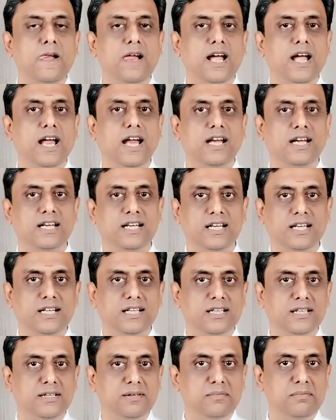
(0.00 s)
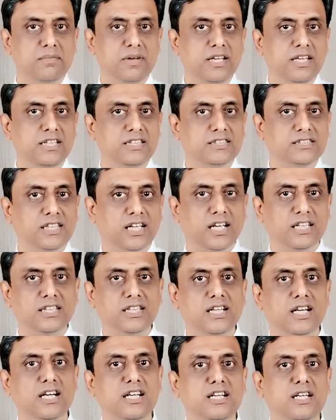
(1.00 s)
and many
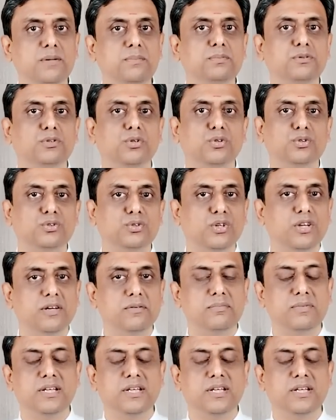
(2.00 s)
sadhana tips also have